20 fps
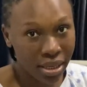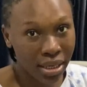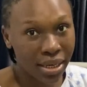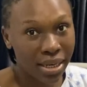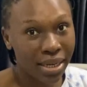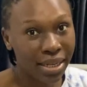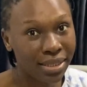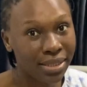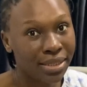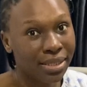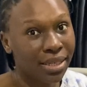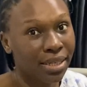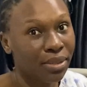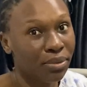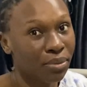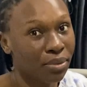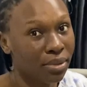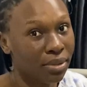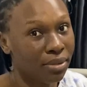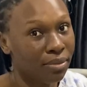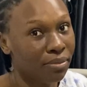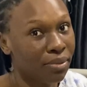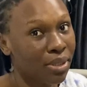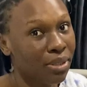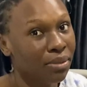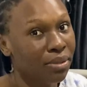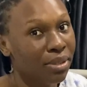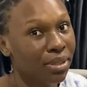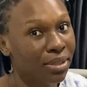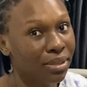Last night was
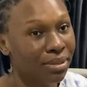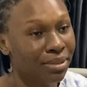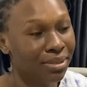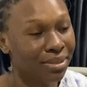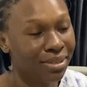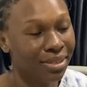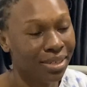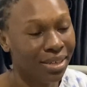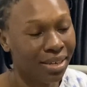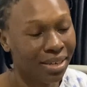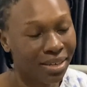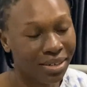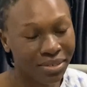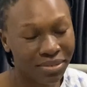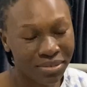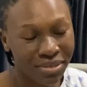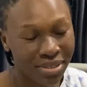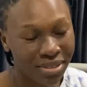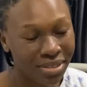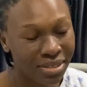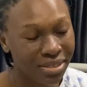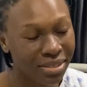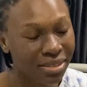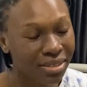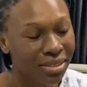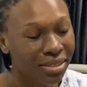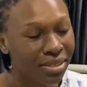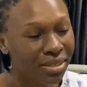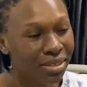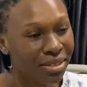very scary
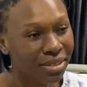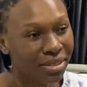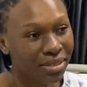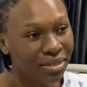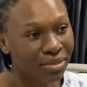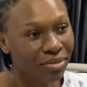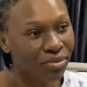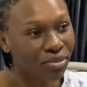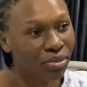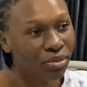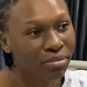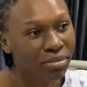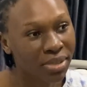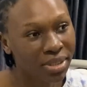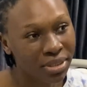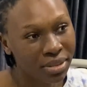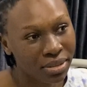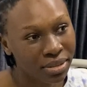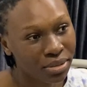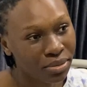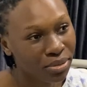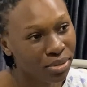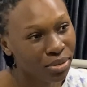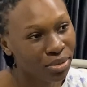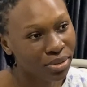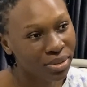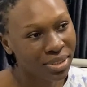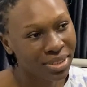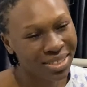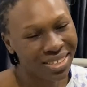for me. I was
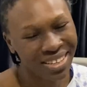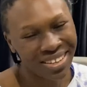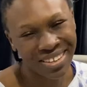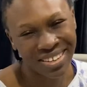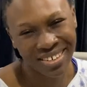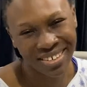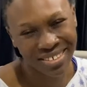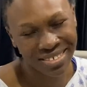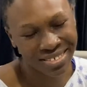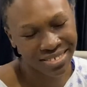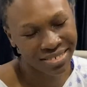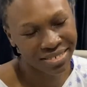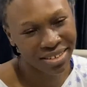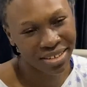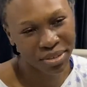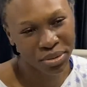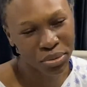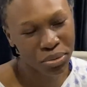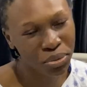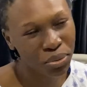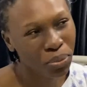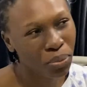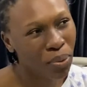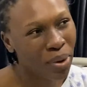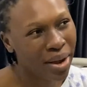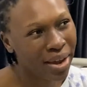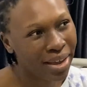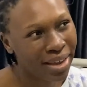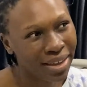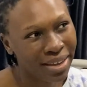so scared. I don't know
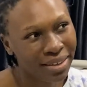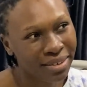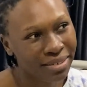why.